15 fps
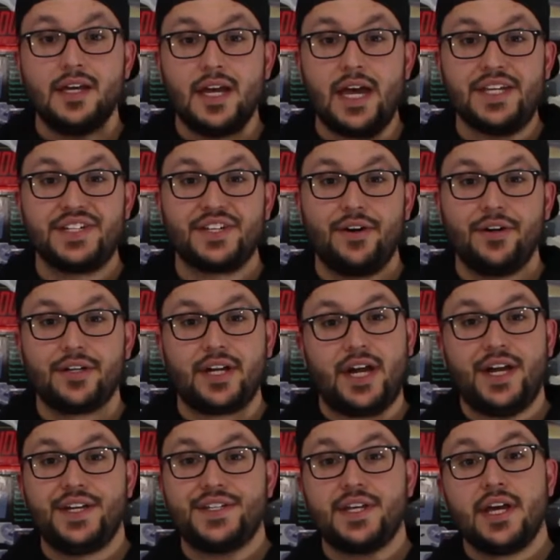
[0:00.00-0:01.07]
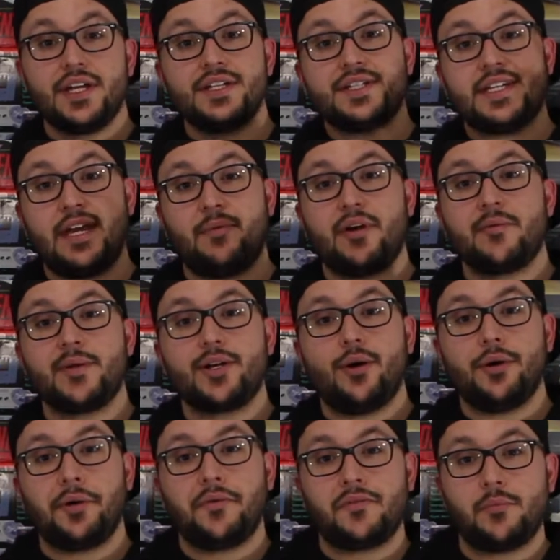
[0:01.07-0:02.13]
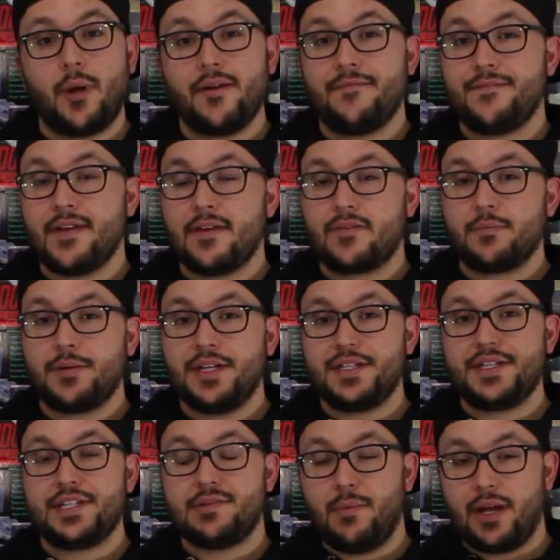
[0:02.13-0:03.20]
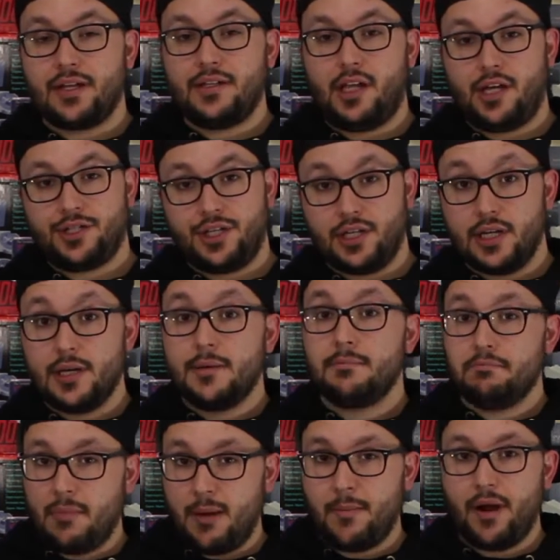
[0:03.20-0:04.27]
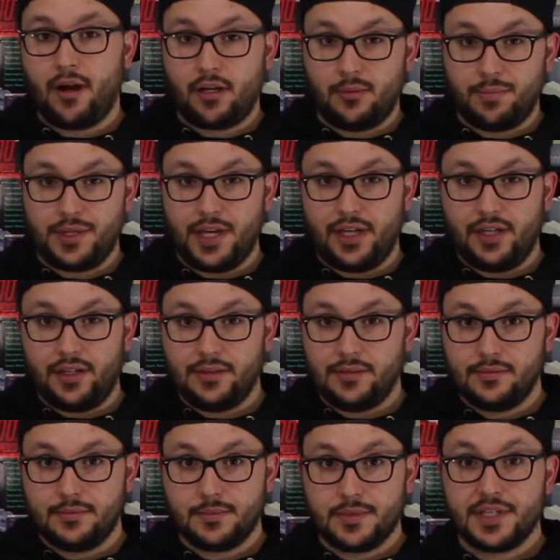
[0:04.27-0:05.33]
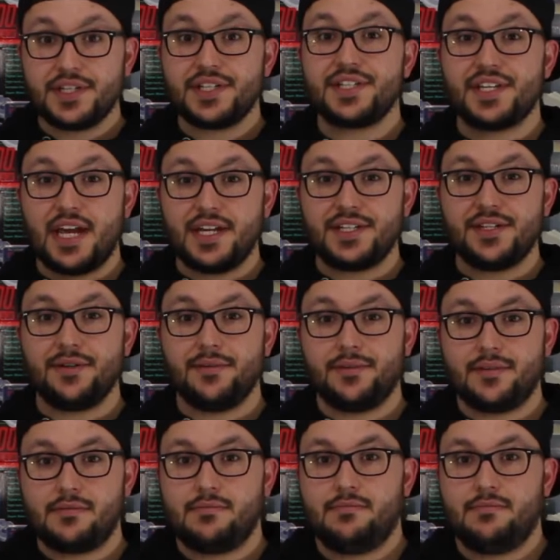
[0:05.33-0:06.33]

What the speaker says: How's it going, guys? Today we're going to be going over my favorite pieces to my collection, my Miracle Piano. Stay tuned.